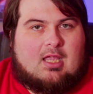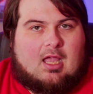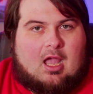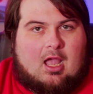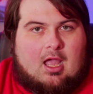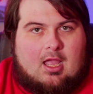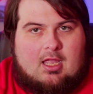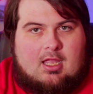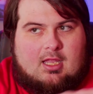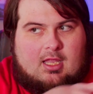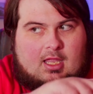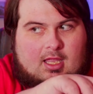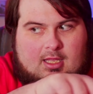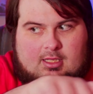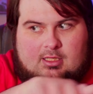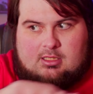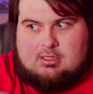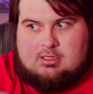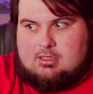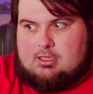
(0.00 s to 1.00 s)
eye
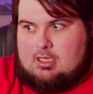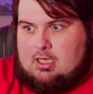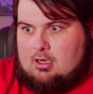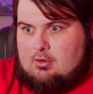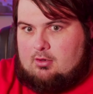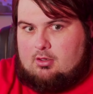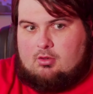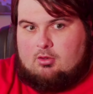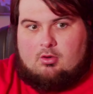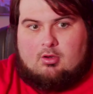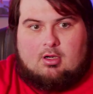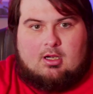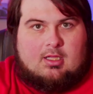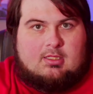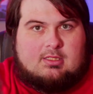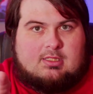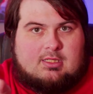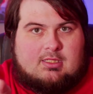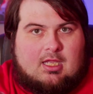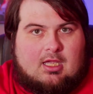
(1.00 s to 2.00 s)
gaze to Aragorn
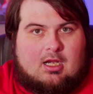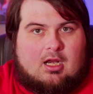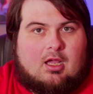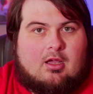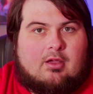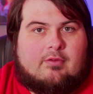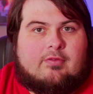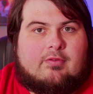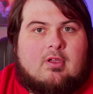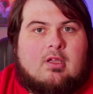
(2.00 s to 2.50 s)
instead of